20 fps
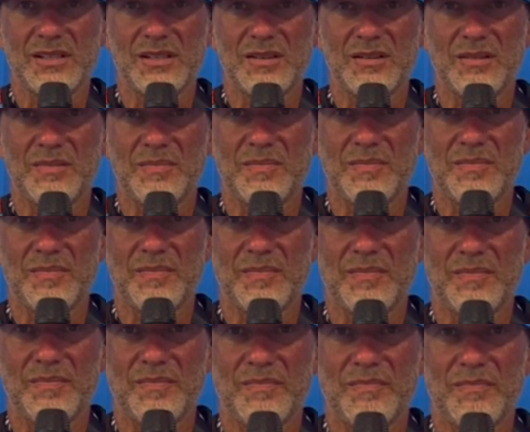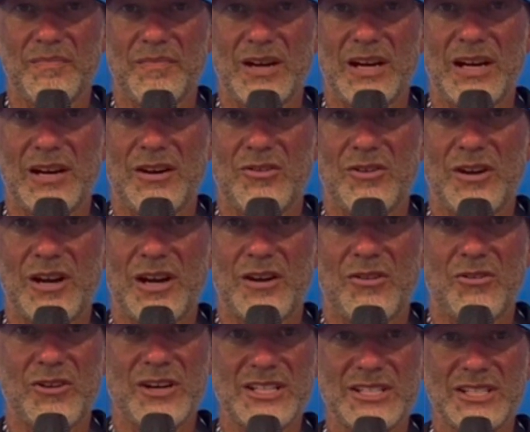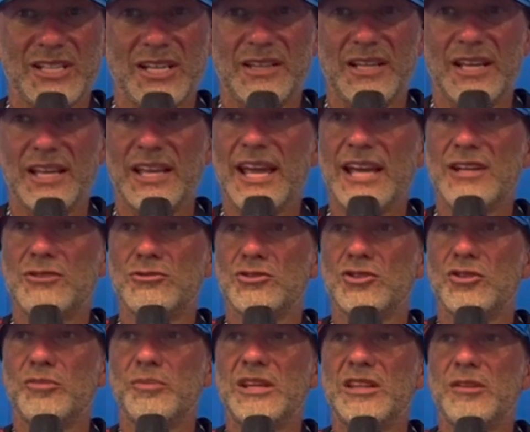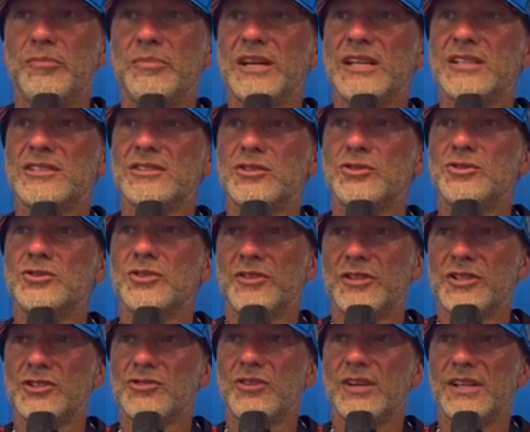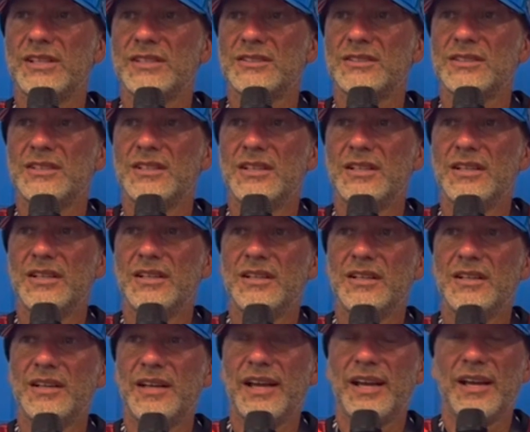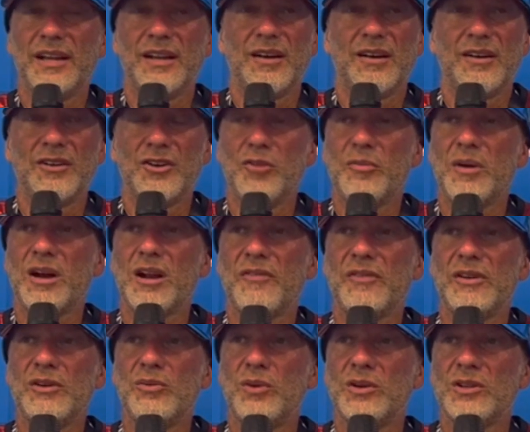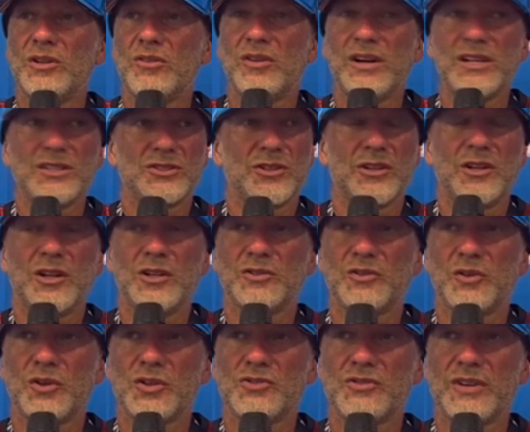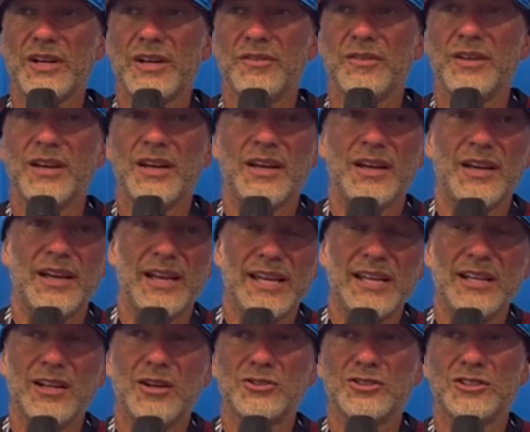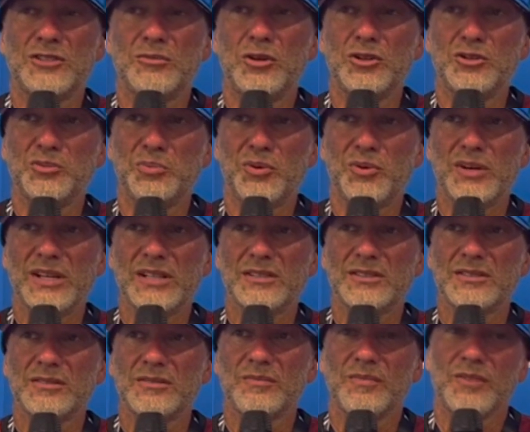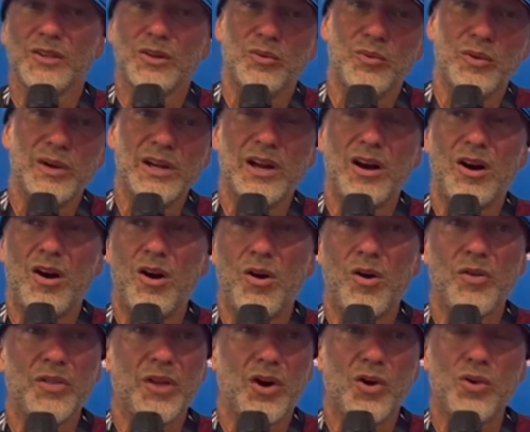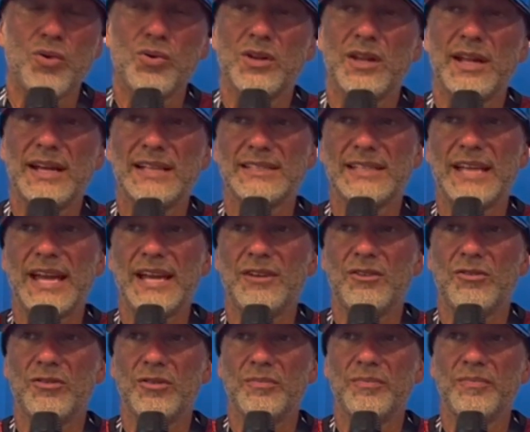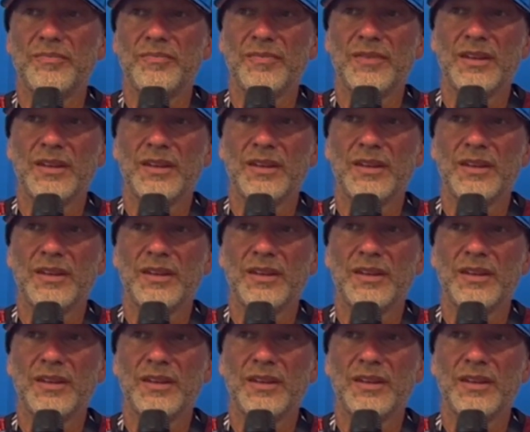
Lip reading: I already said that Gage was going to be the biggest loser of this race. And no matter if he won the race or he lost first round, he lost the most points. The whole class gained on him.